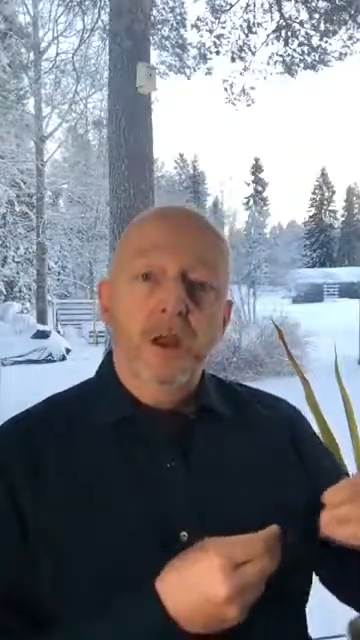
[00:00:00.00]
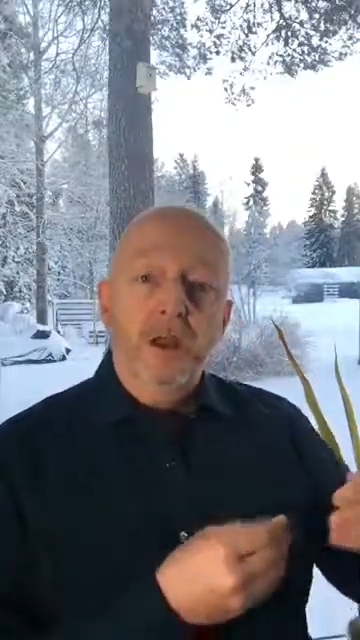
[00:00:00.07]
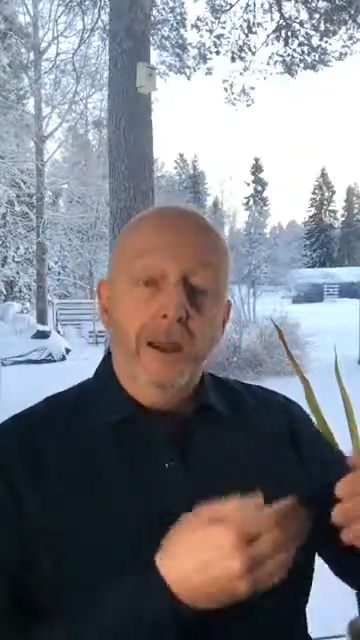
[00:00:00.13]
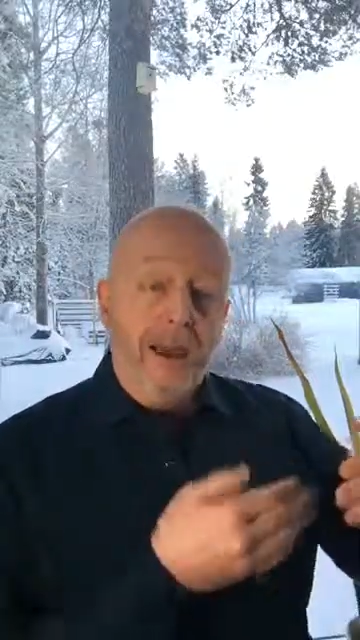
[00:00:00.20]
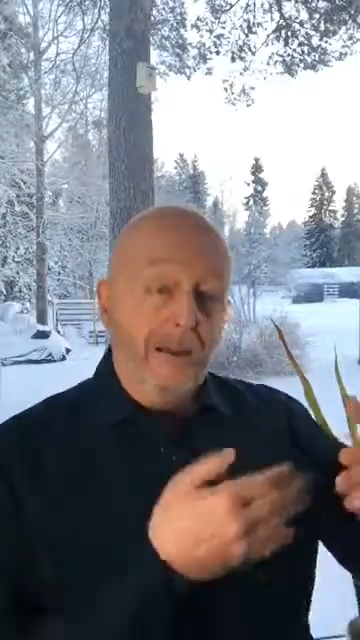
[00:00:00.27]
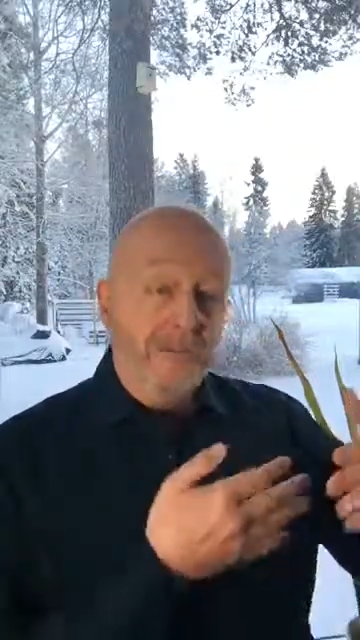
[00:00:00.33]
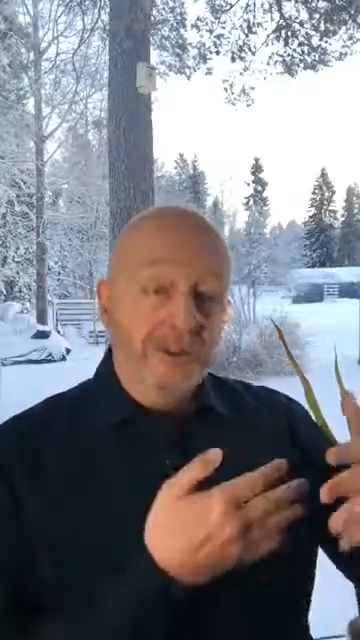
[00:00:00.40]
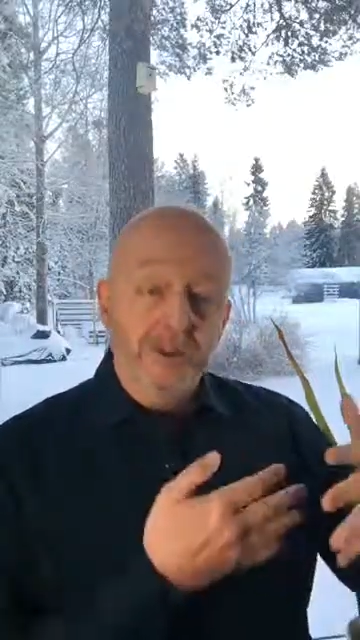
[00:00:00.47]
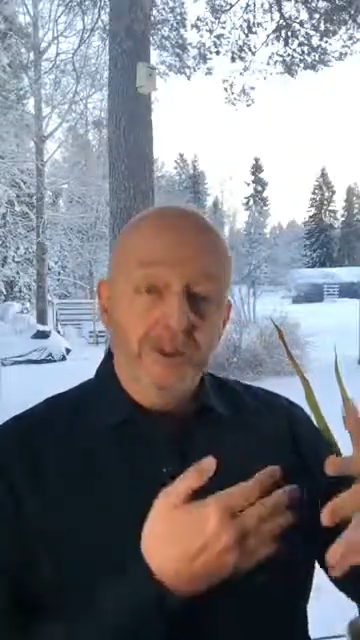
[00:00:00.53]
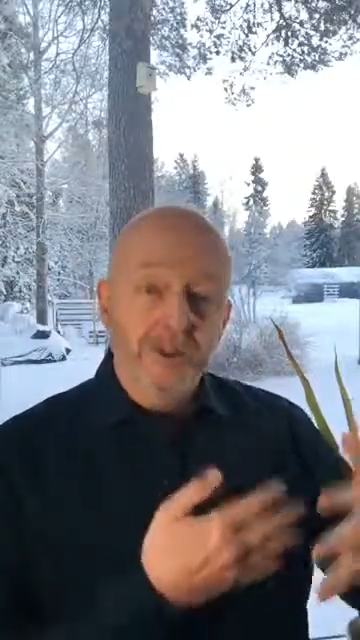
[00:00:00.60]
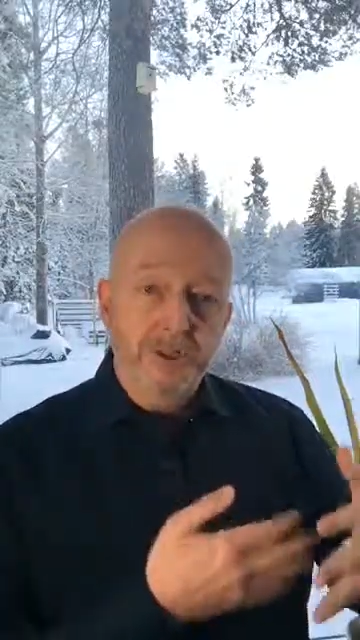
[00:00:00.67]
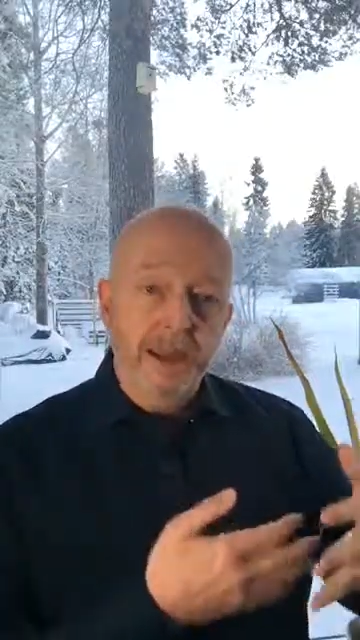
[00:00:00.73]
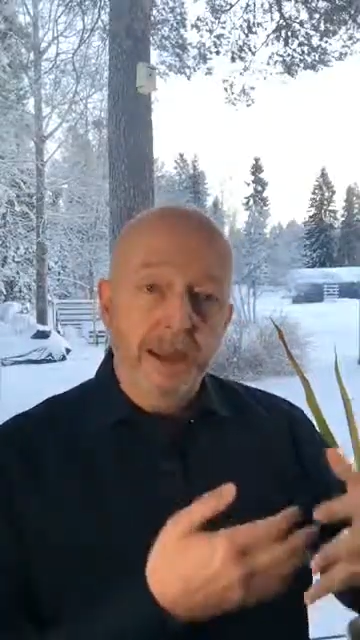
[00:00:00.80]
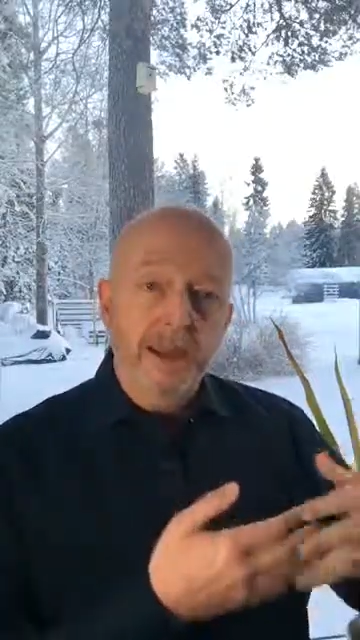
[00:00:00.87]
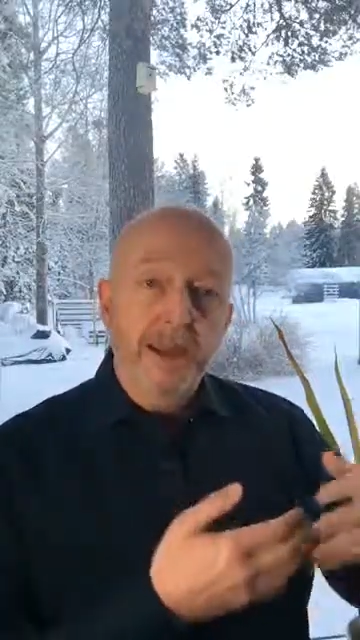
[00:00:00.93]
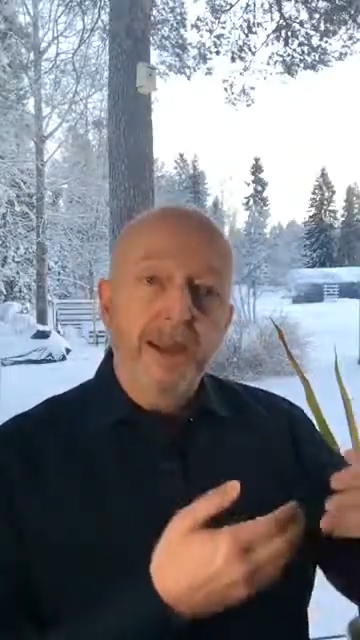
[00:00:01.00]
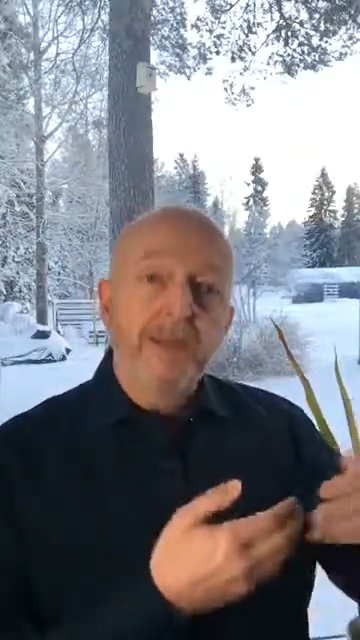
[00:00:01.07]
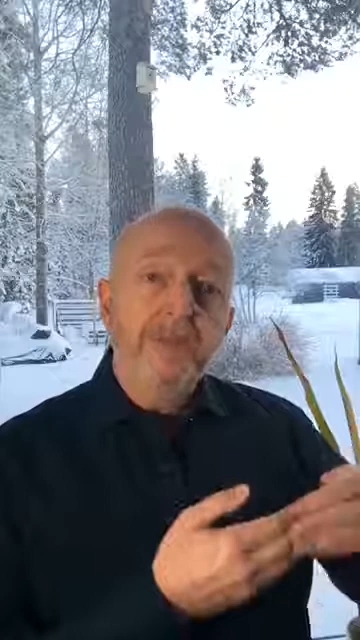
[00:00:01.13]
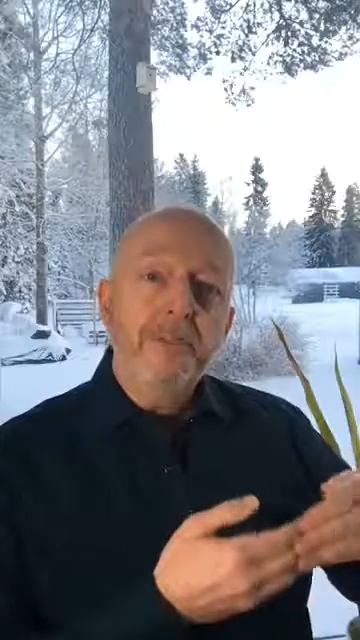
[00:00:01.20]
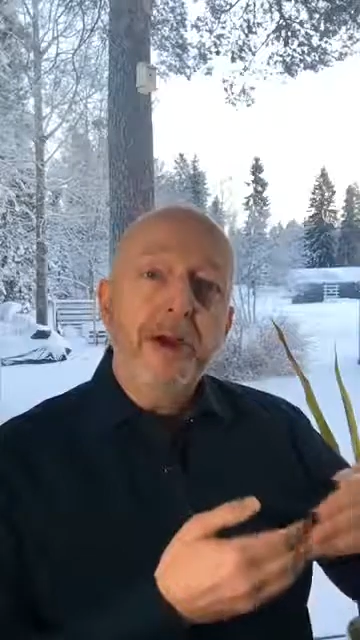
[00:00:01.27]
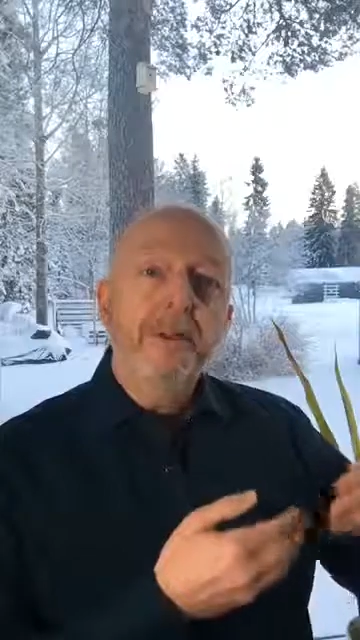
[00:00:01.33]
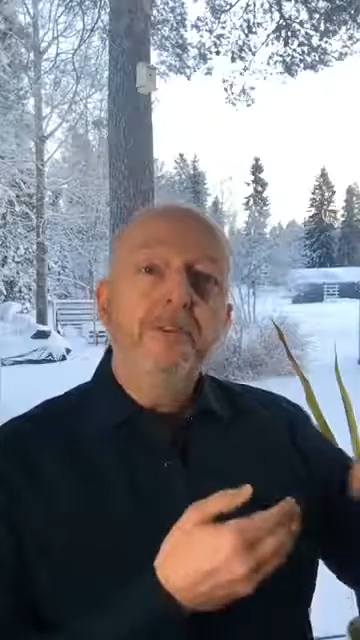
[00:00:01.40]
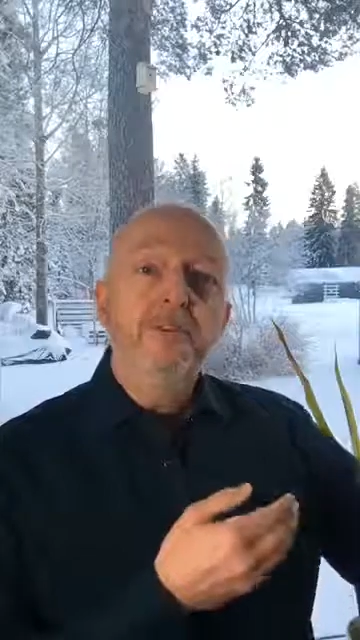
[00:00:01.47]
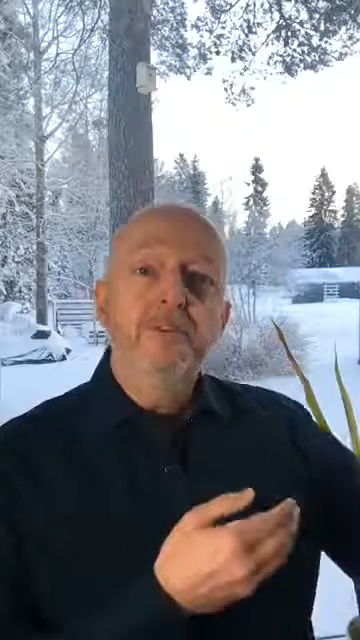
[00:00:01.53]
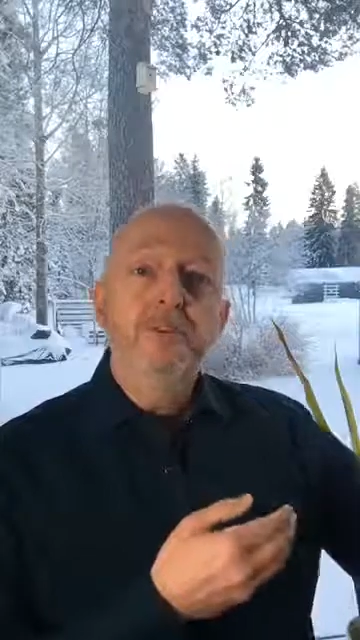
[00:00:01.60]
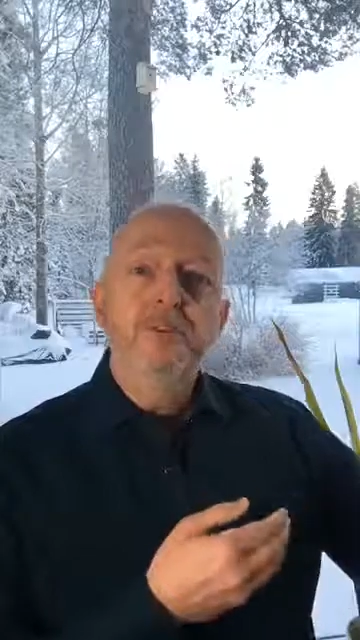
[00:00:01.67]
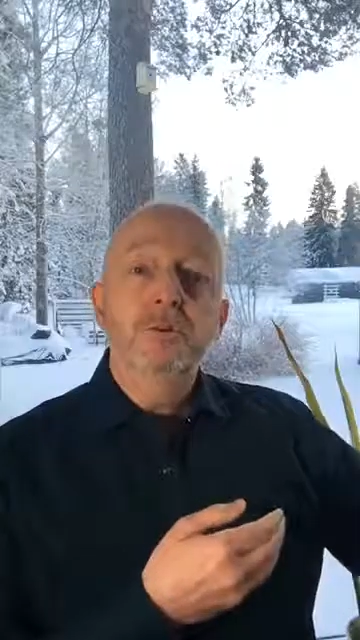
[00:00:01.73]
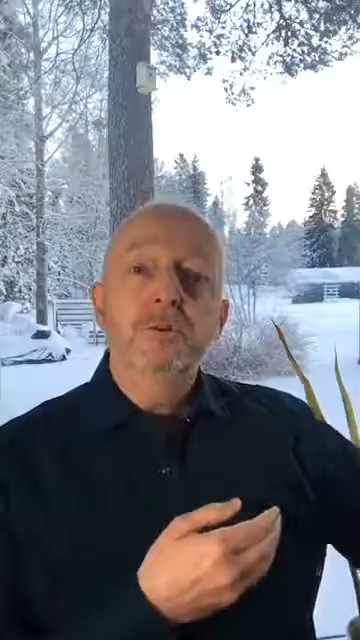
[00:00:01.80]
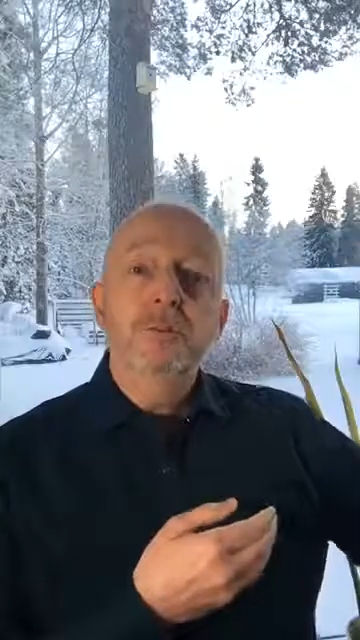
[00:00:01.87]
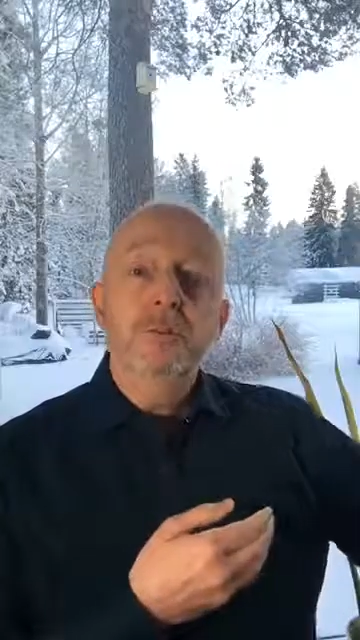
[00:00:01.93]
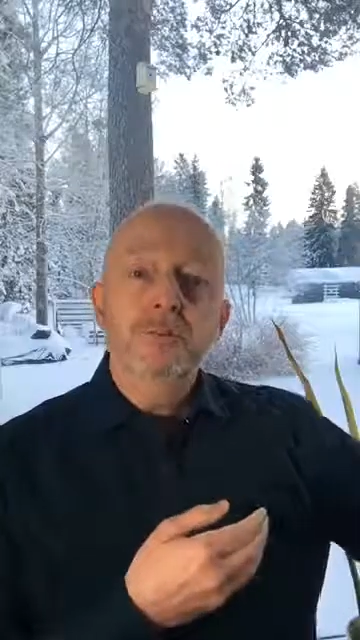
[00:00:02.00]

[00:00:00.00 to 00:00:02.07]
having today and that you